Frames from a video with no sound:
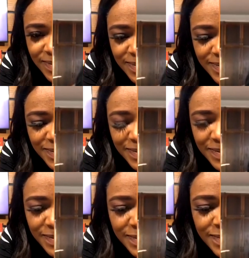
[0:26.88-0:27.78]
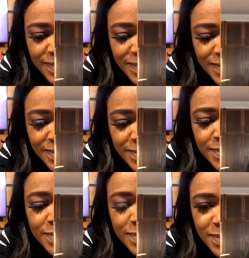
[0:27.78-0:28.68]

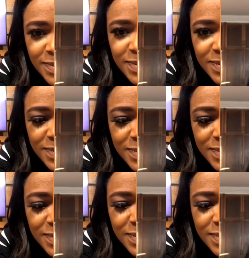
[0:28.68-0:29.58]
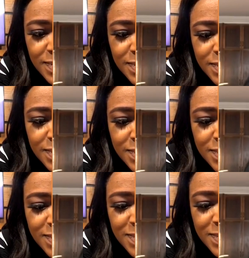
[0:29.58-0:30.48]

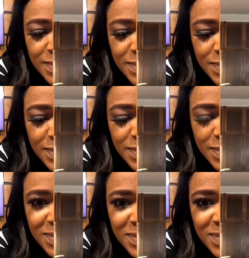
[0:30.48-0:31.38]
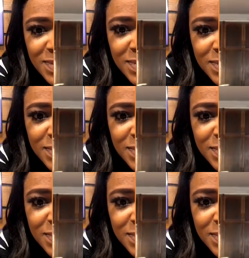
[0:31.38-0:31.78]
[no speech]